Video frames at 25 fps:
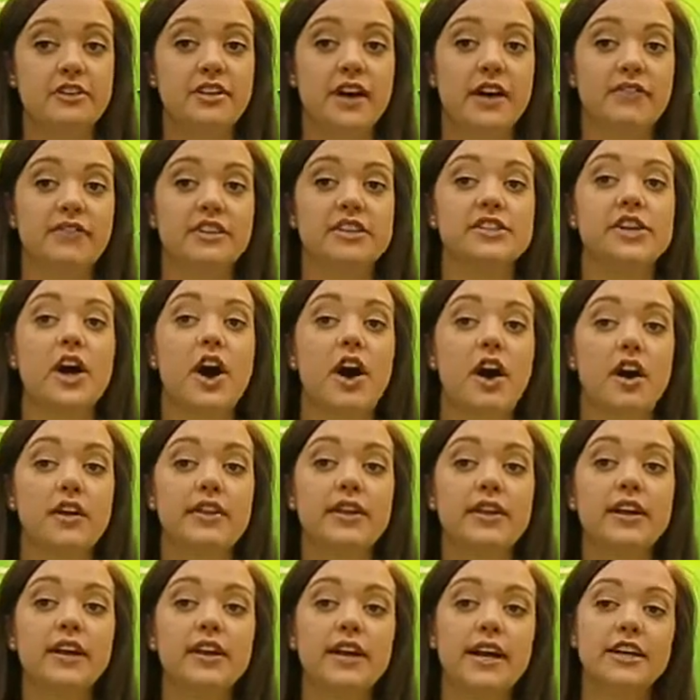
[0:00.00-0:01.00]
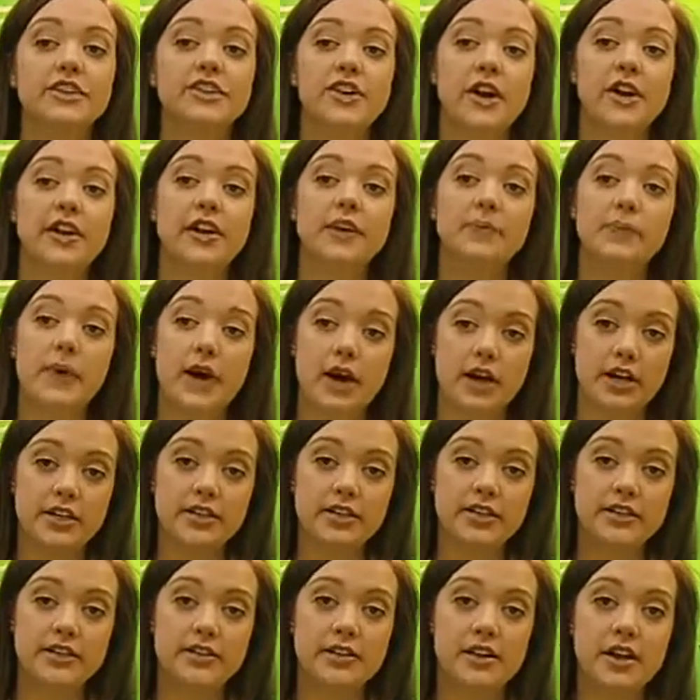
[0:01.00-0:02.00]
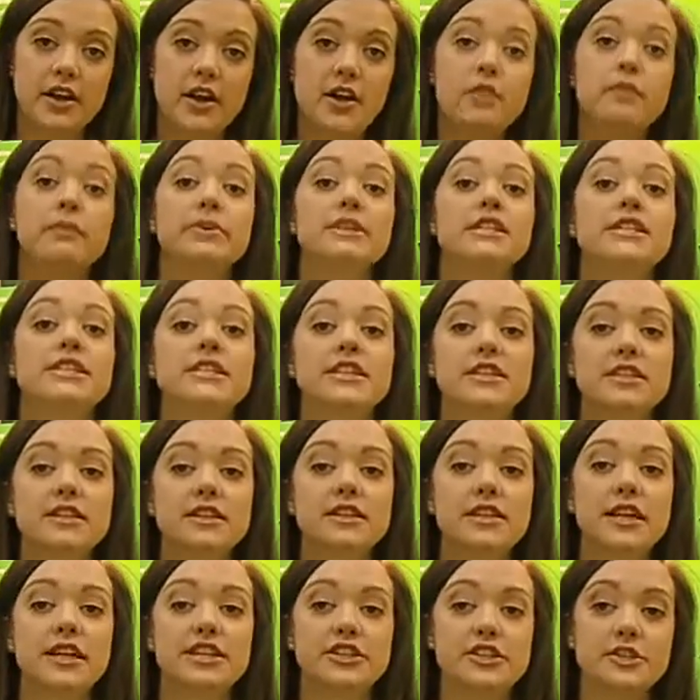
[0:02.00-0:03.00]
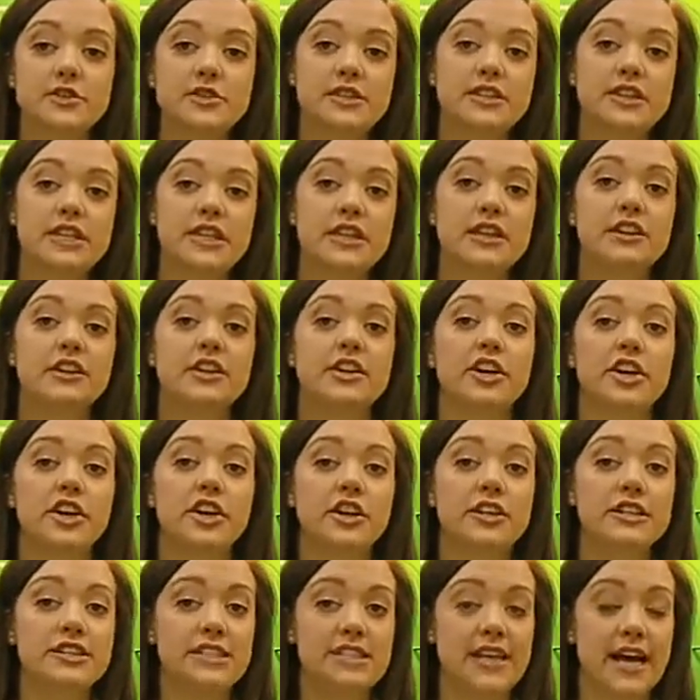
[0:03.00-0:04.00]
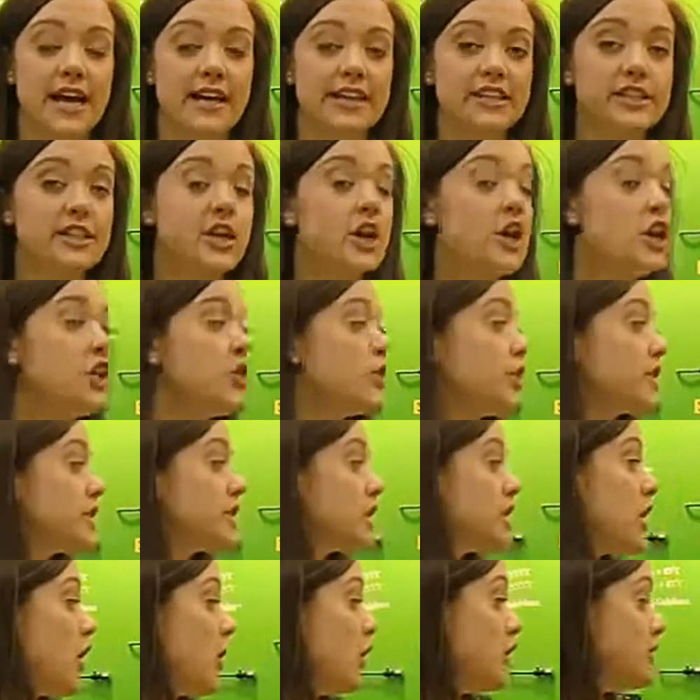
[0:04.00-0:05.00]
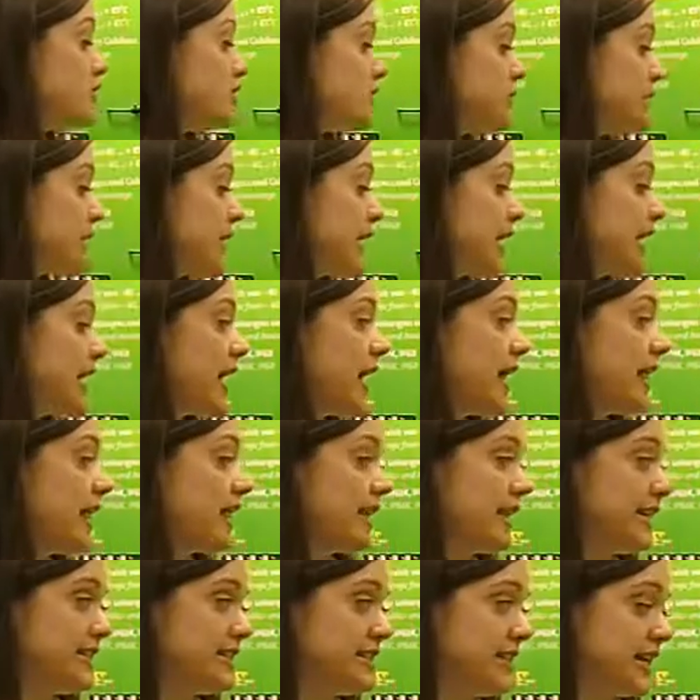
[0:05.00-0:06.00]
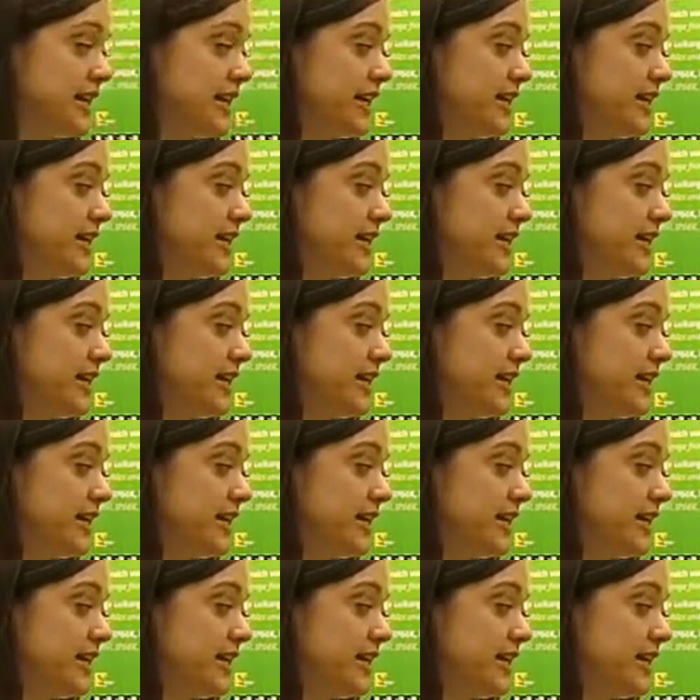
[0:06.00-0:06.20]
covers all the electronic parts but still lets you see the current status with an ultra-bright LED.